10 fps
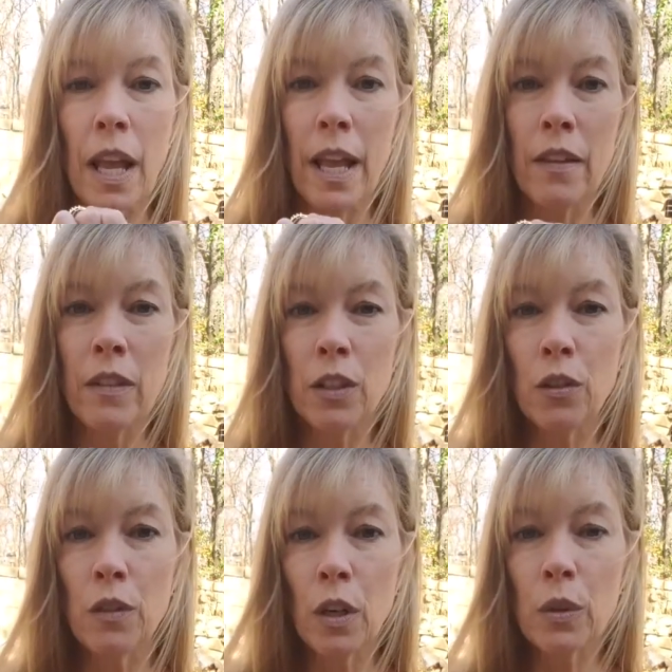And then
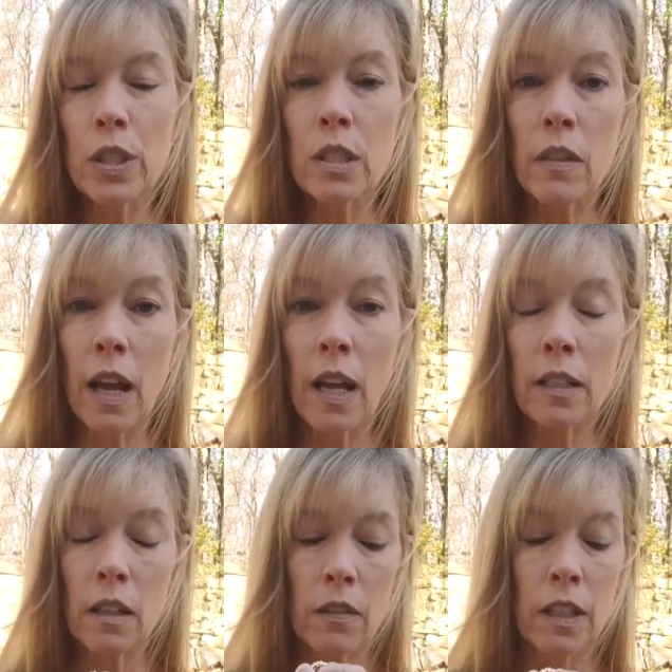you notice
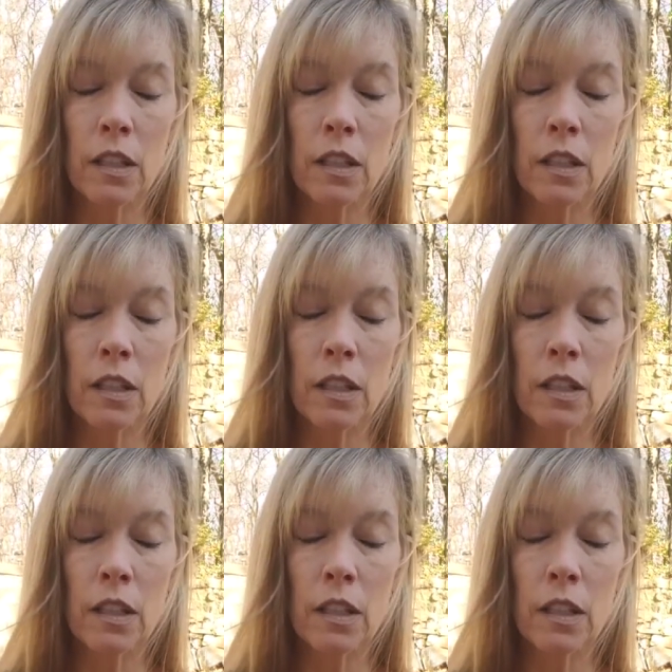that the